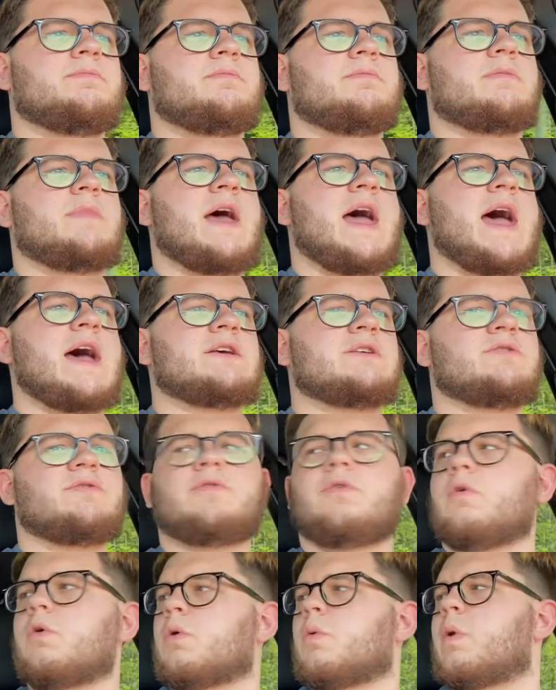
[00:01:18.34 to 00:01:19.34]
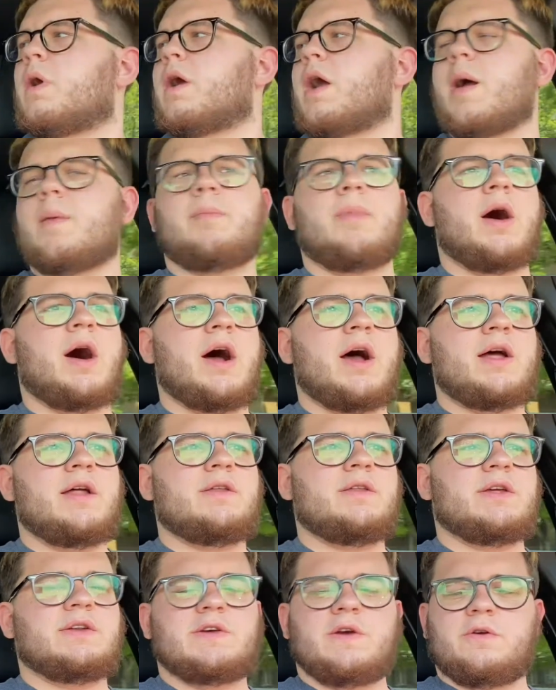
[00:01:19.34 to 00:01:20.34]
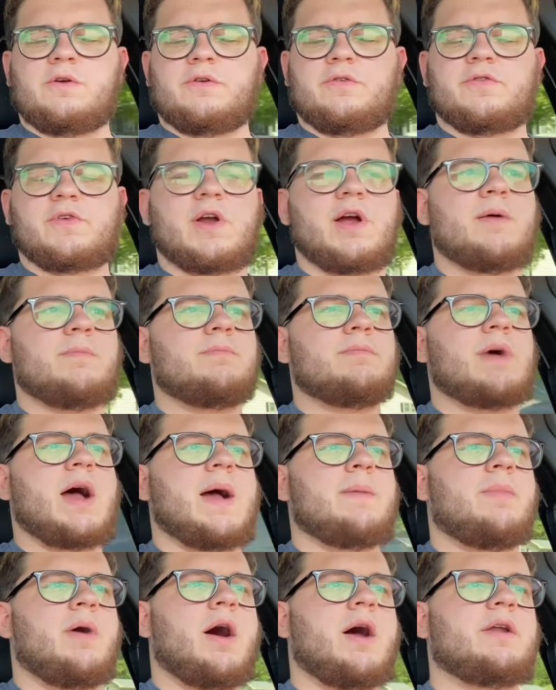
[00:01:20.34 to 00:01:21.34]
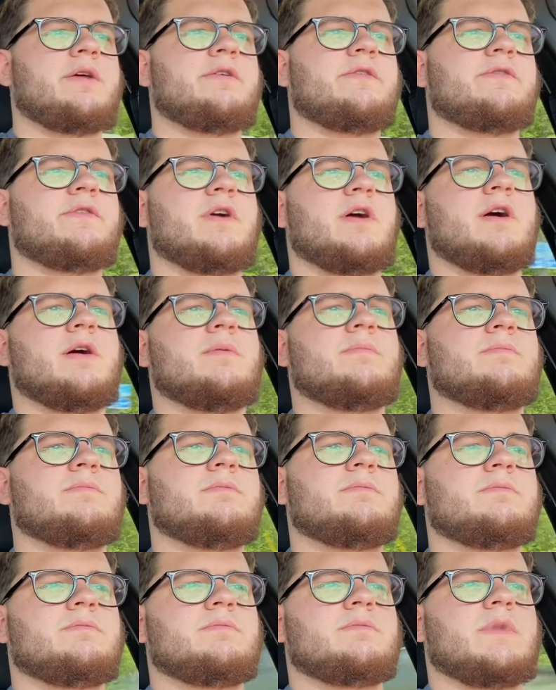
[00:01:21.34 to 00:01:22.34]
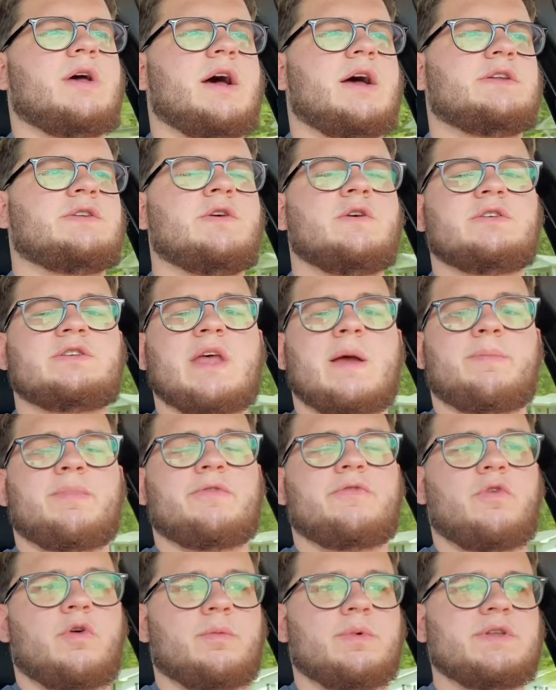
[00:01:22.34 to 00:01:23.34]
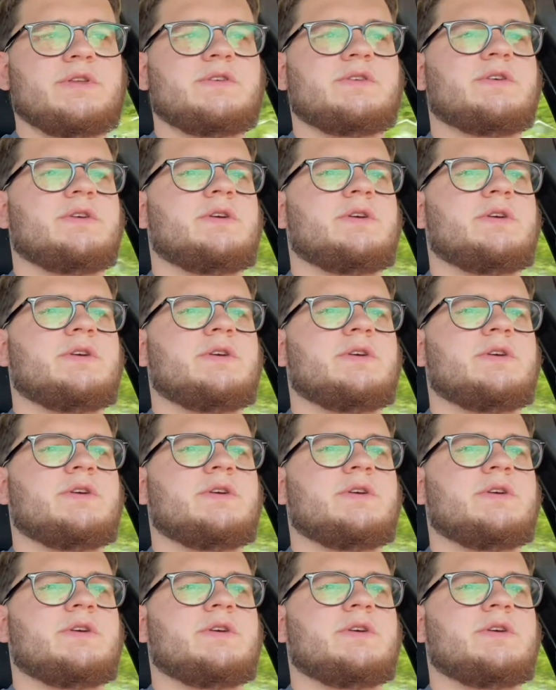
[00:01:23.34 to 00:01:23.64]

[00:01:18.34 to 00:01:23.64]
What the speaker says: As for where I bought the tuner from, I bought it from Two-Step Performance.